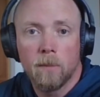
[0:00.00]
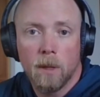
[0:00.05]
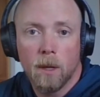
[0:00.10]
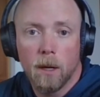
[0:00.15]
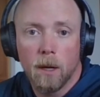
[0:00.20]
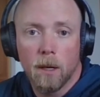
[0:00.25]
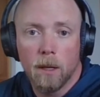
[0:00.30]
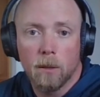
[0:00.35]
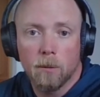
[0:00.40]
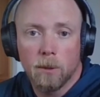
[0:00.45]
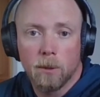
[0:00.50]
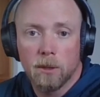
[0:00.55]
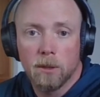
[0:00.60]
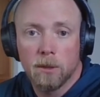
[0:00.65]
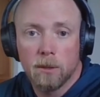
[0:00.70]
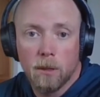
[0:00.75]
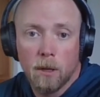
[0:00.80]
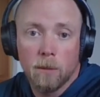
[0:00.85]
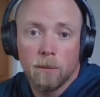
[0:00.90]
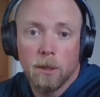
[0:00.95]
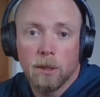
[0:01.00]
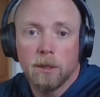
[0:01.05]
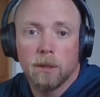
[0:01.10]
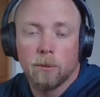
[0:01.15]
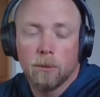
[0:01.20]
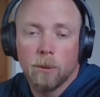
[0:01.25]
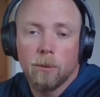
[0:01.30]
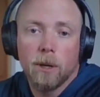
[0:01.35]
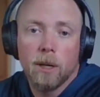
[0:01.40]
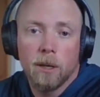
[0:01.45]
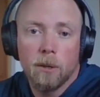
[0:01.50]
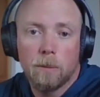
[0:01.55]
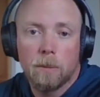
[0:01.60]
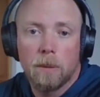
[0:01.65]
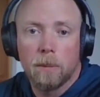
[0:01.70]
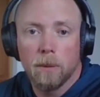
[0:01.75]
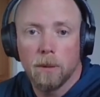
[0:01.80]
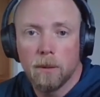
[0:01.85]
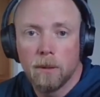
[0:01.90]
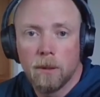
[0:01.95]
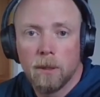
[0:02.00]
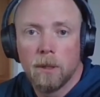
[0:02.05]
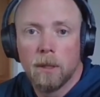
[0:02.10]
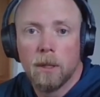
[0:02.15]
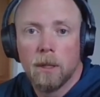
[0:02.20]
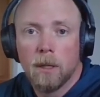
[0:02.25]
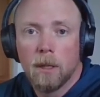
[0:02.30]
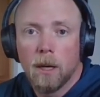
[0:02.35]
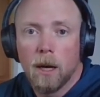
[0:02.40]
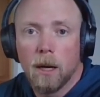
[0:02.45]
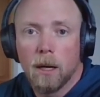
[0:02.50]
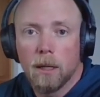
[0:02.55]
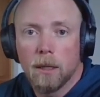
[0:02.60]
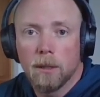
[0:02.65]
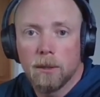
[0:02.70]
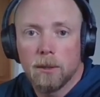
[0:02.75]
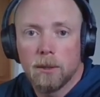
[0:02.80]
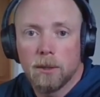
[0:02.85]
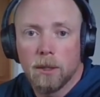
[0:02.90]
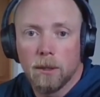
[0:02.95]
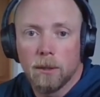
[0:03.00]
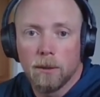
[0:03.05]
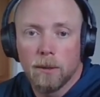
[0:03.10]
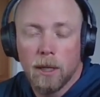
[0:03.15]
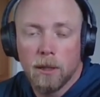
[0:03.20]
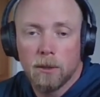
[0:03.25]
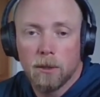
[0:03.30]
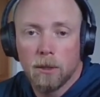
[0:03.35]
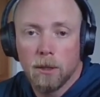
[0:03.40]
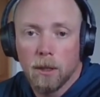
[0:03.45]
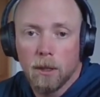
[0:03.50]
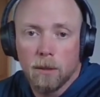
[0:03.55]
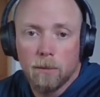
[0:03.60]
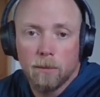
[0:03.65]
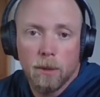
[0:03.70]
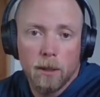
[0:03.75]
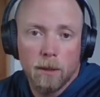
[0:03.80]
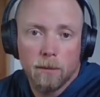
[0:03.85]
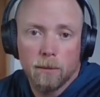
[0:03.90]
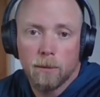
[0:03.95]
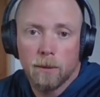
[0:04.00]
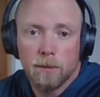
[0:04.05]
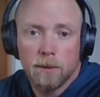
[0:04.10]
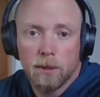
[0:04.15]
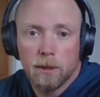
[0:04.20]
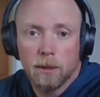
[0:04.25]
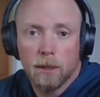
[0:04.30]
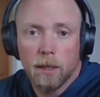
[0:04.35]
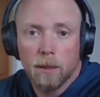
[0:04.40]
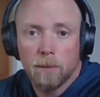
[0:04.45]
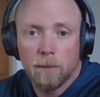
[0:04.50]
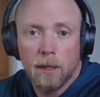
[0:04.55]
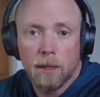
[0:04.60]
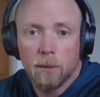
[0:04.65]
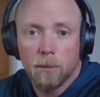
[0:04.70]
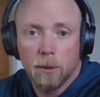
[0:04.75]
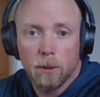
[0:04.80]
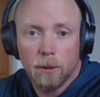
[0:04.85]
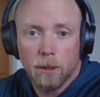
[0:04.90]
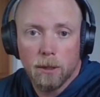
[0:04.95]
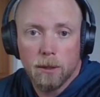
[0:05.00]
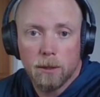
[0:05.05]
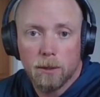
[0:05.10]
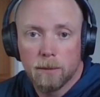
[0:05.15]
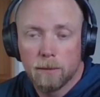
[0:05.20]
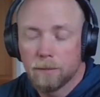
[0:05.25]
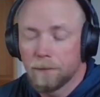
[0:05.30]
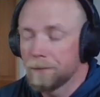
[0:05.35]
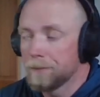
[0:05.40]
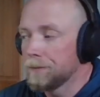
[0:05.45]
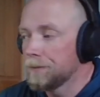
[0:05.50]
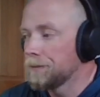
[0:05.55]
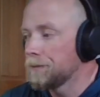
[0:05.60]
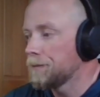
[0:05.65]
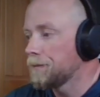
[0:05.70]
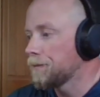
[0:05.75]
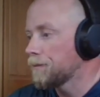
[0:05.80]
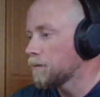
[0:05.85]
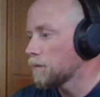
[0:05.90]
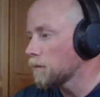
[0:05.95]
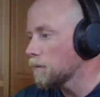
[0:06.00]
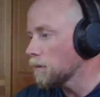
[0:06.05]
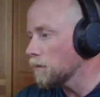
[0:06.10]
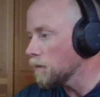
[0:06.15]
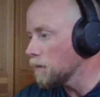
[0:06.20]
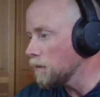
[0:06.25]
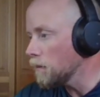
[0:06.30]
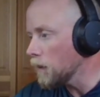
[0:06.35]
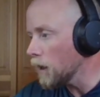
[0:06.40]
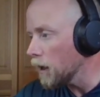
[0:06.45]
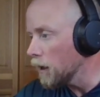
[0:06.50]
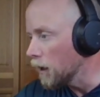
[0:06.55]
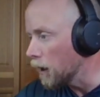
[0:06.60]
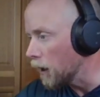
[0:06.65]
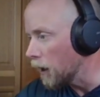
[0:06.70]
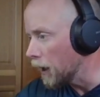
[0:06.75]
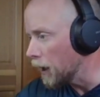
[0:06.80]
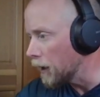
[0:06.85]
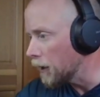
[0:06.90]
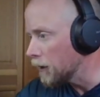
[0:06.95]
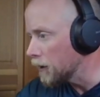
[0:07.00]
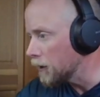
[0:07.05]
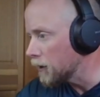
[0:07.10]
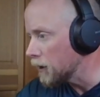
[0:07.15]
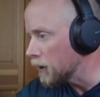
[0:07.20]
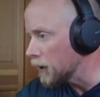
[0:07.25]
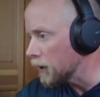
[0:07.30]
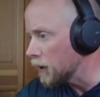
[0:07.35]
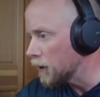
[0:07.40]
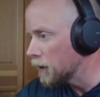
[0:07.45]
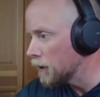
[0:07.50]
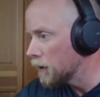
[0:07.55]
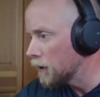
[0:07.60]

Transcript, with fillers: uh, which is our mission. We want to help people. Uh, so that's good, but we've still got to pay the mortgage. All right, let's see here.